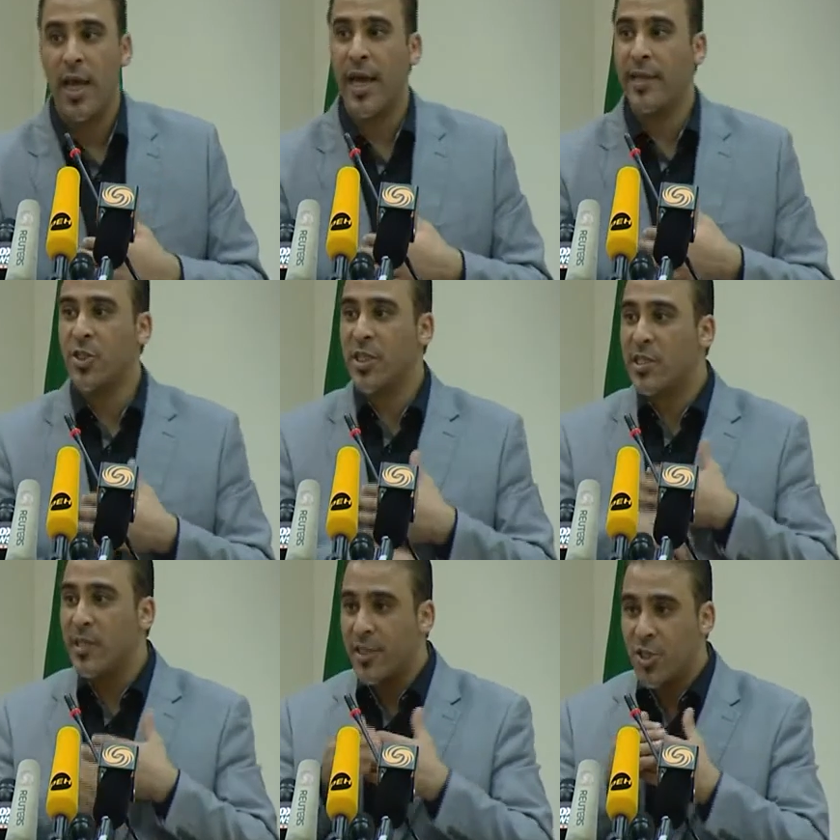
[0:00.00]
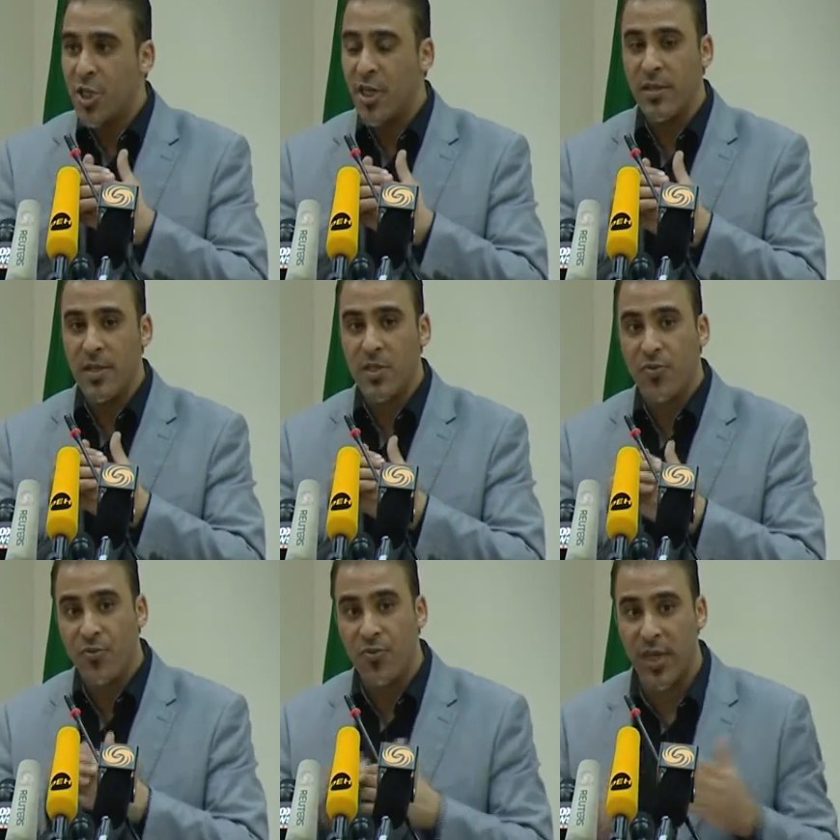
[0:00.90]
and just let journalists
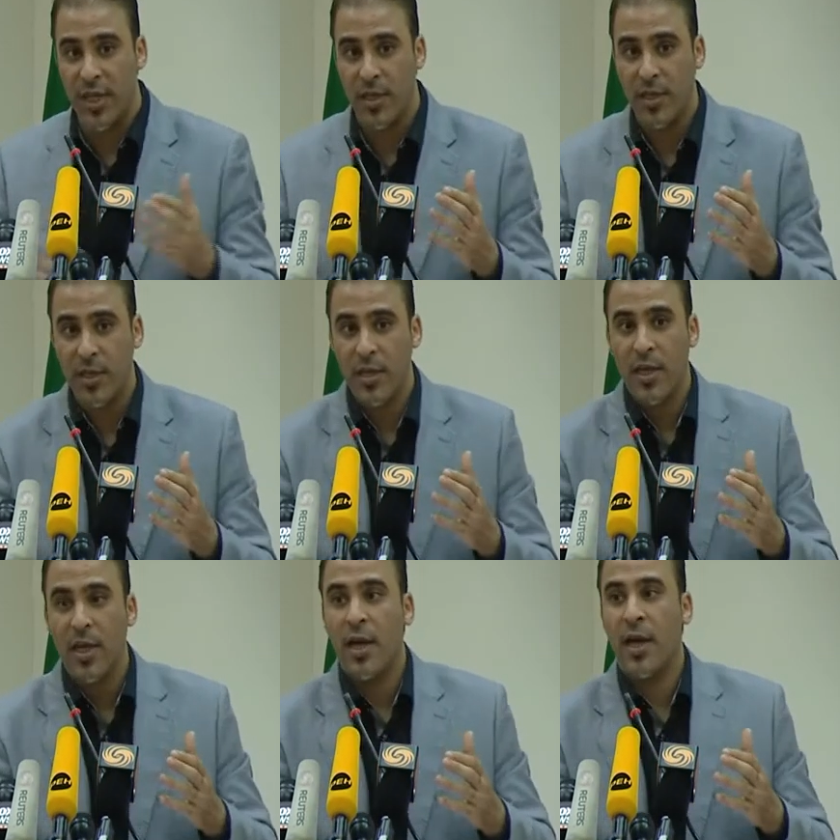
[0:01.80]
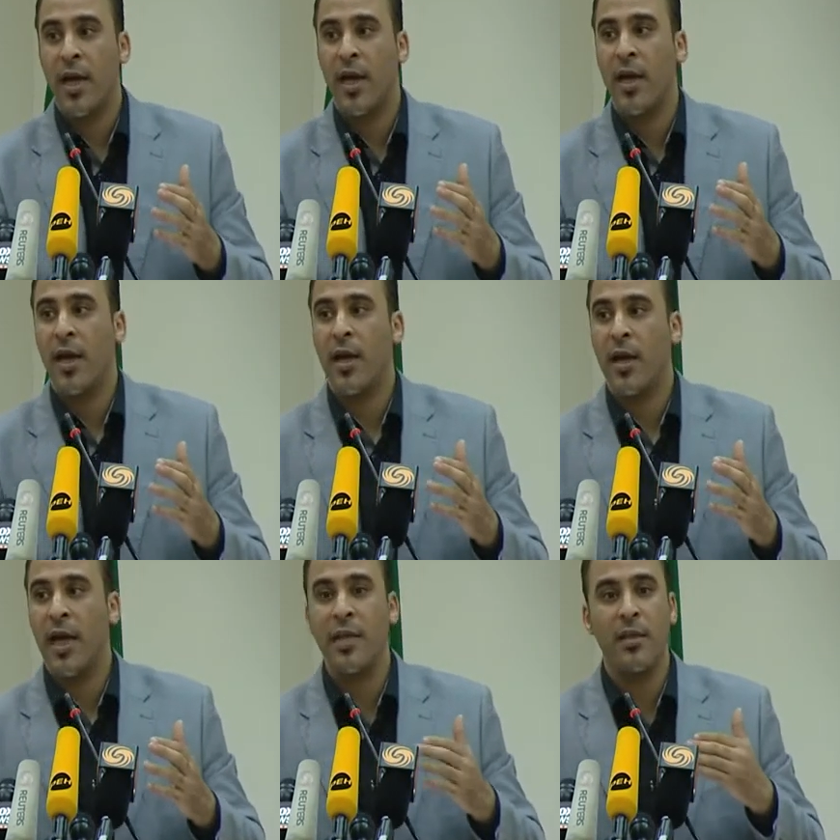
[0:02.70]
free
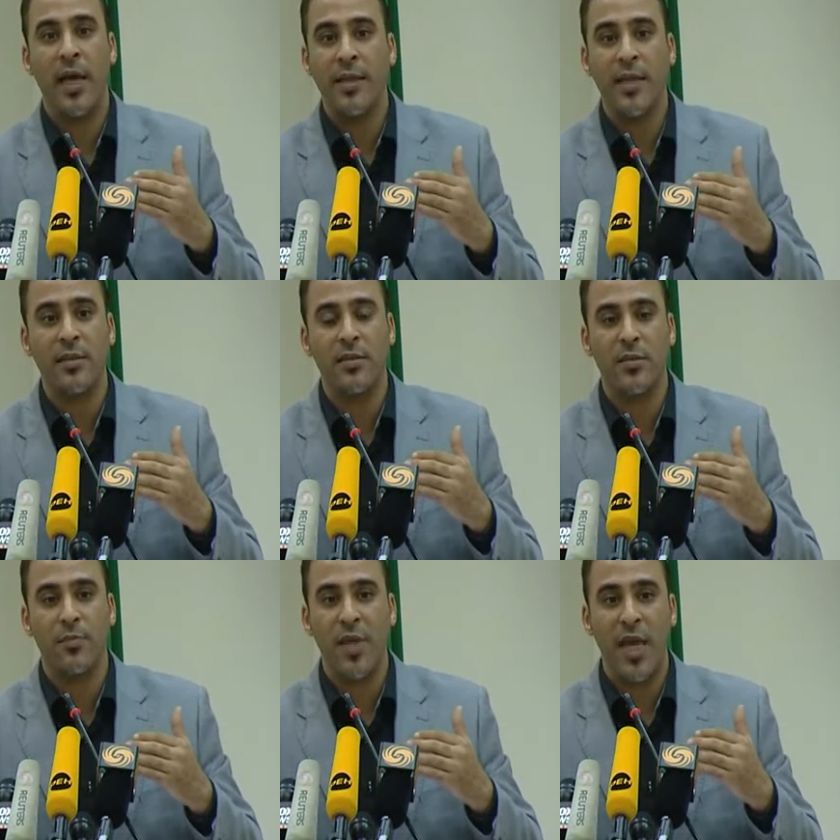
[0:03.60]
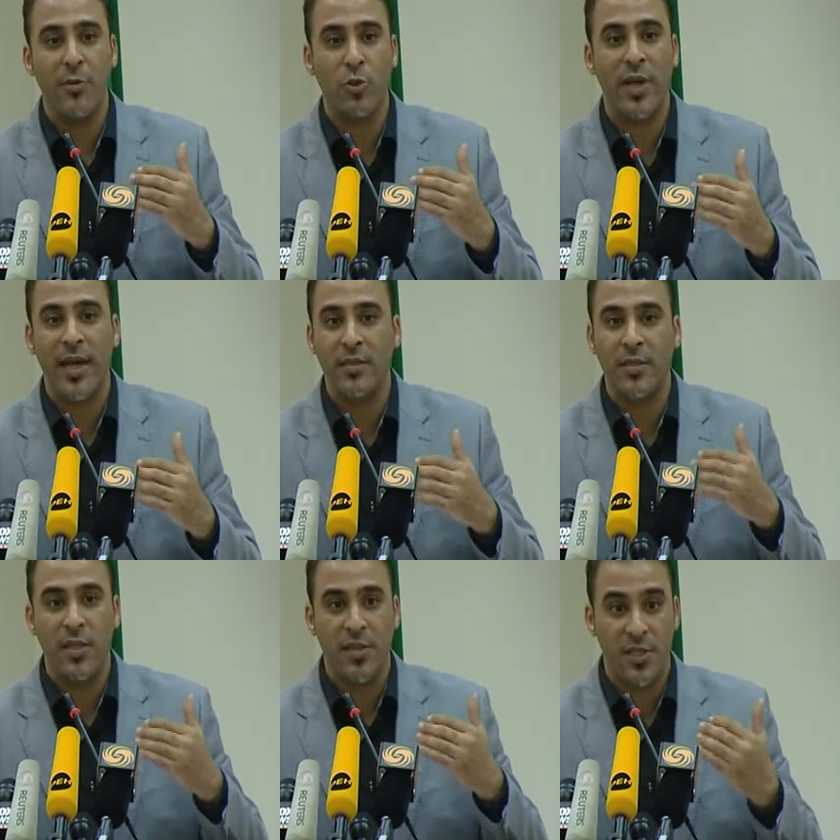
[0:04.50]
and not be able to
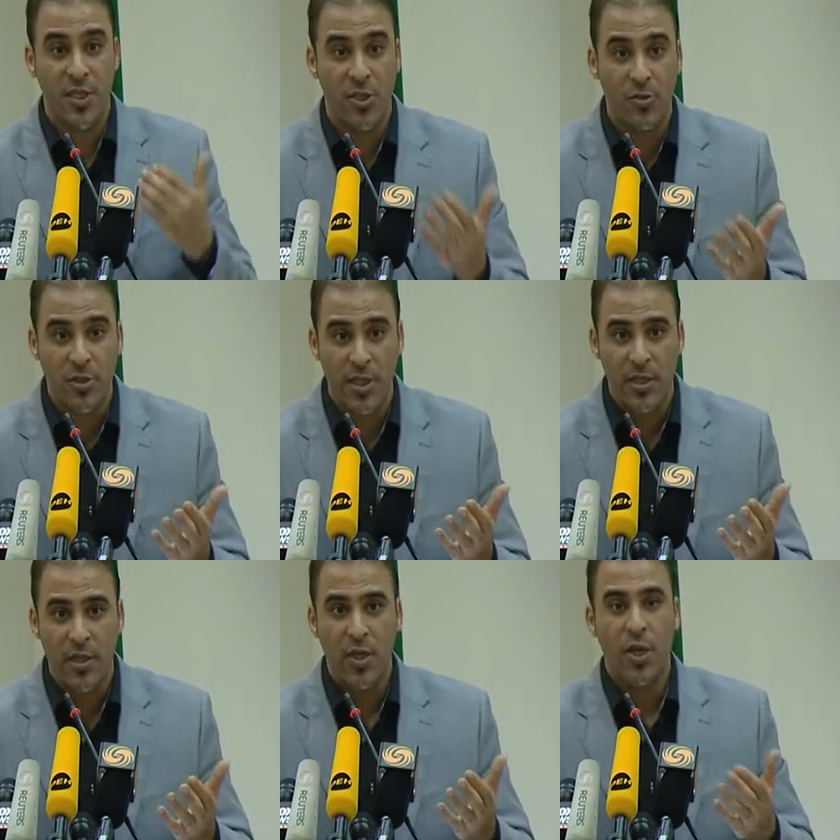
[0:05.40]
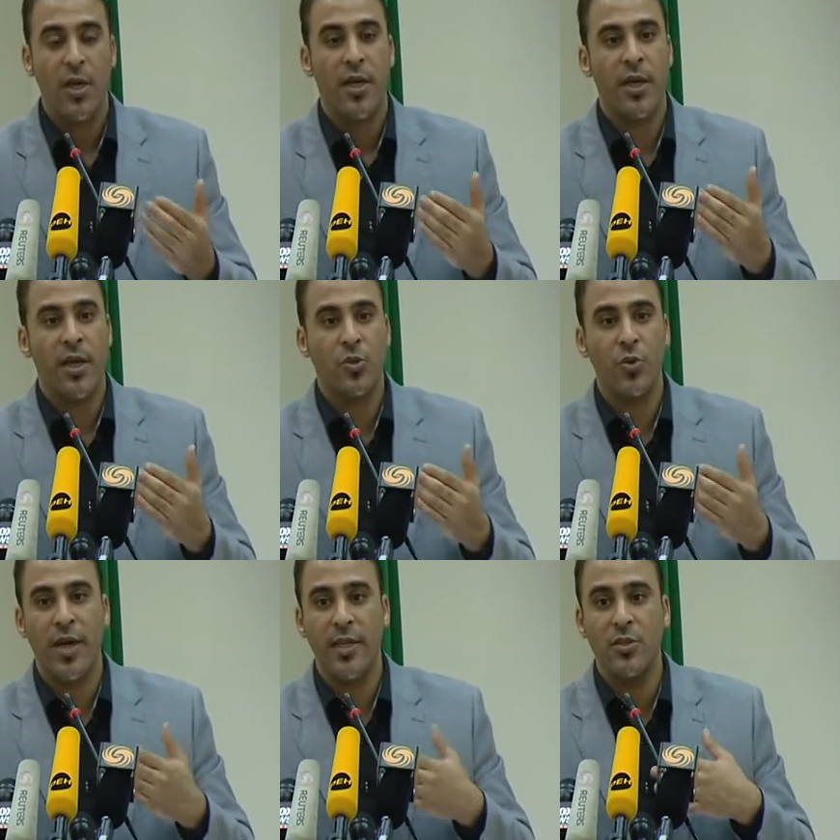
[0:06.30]
guarantee their security, to
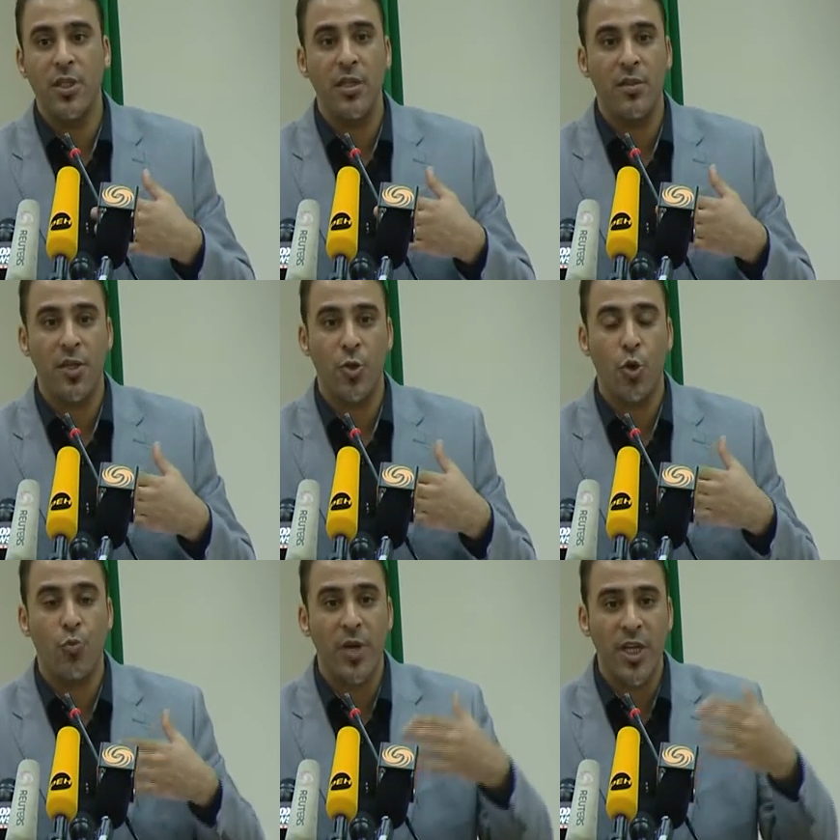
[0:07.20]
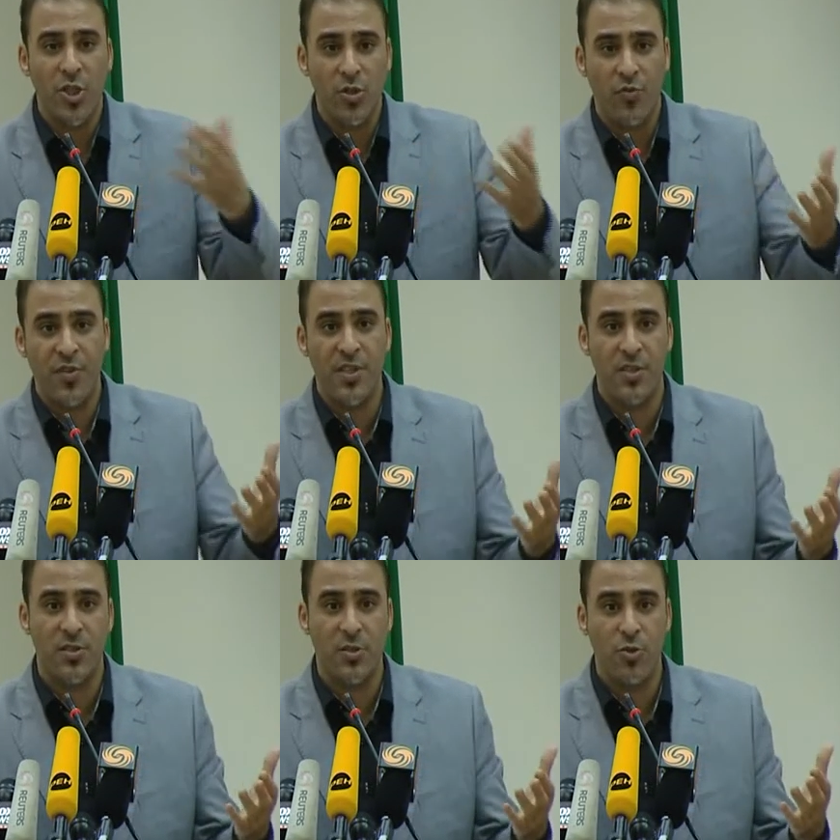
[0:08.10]
guarantee the cooperation of these
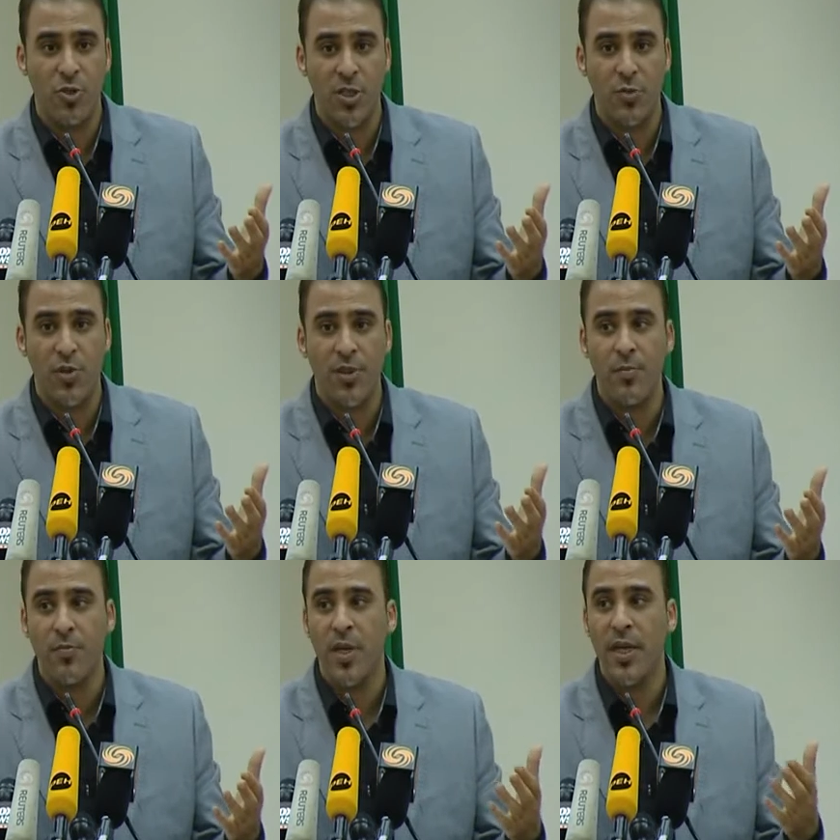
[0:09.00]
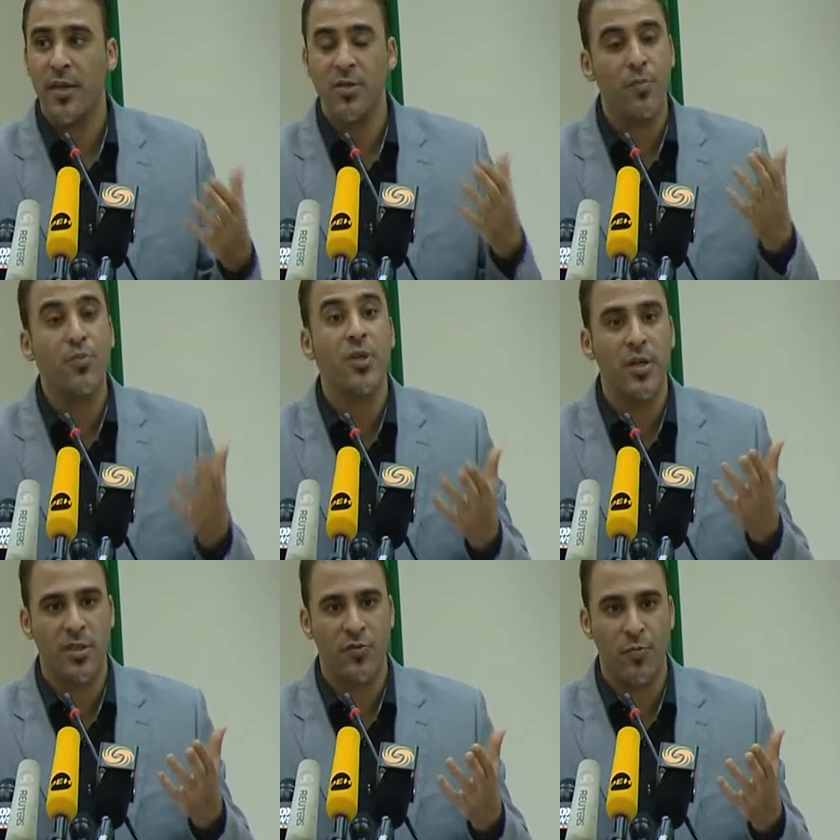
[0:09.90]
institutions with them is
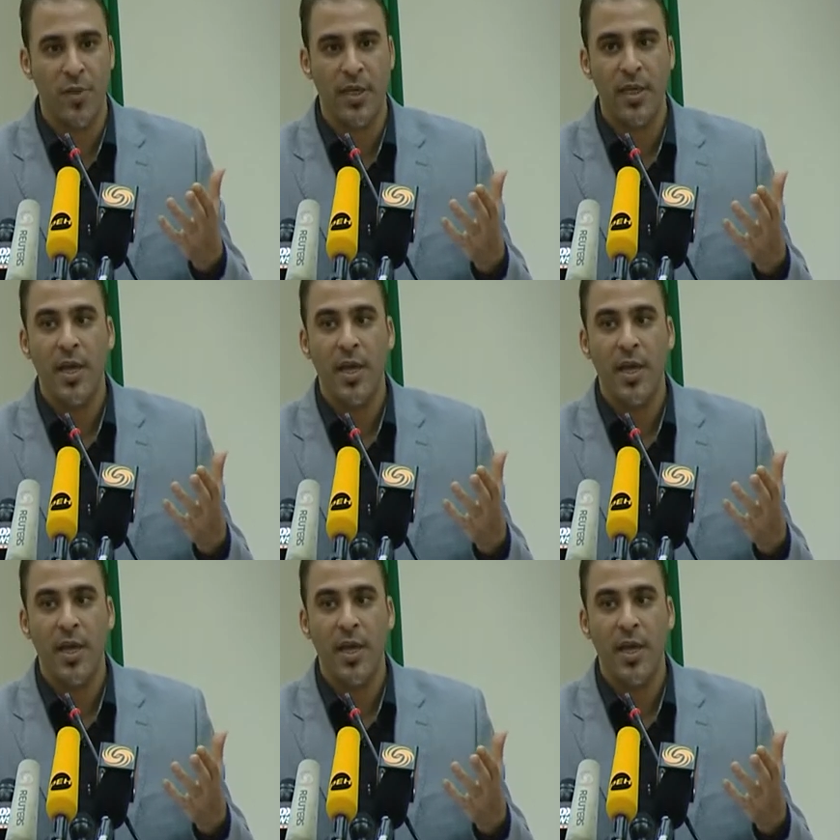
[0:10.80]
absurd for me.